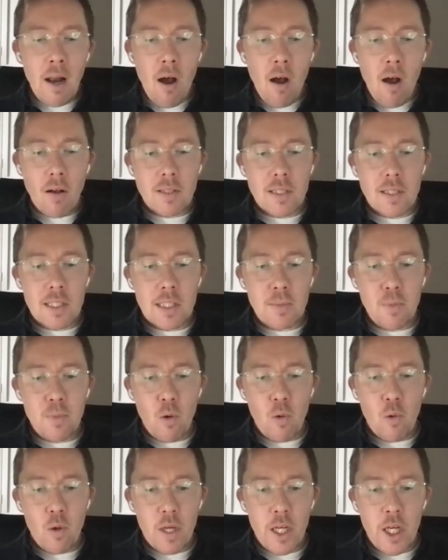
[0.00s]
we
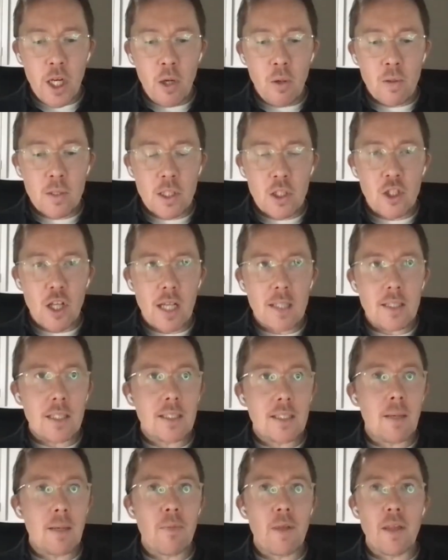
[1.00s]
last spoke, you
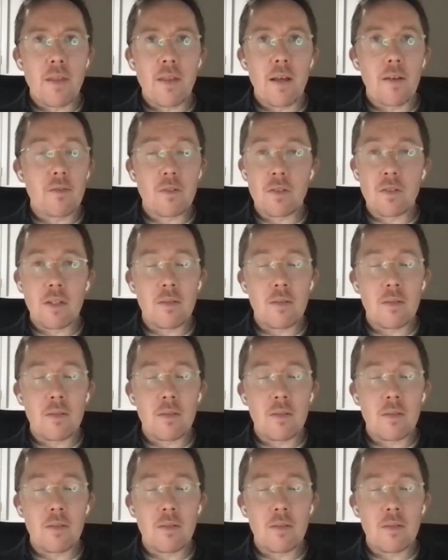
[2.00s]
suggested something that